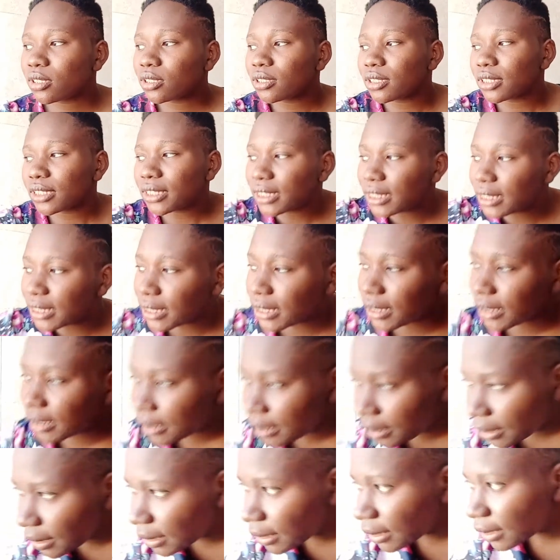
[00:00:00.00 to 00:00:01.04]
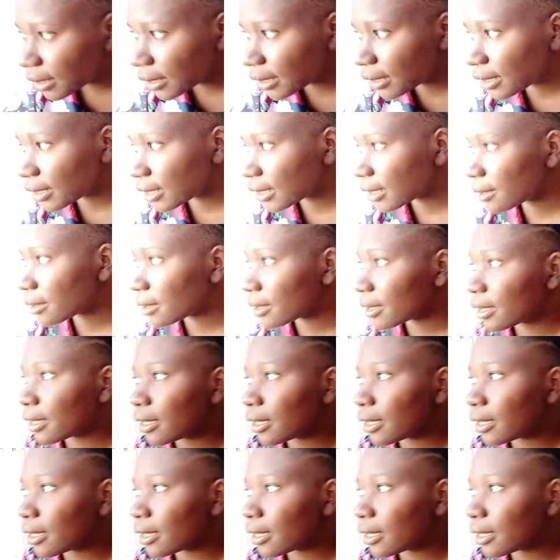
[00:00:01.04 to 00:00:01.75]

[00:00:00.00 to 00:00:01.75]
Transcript: Sitting, sitting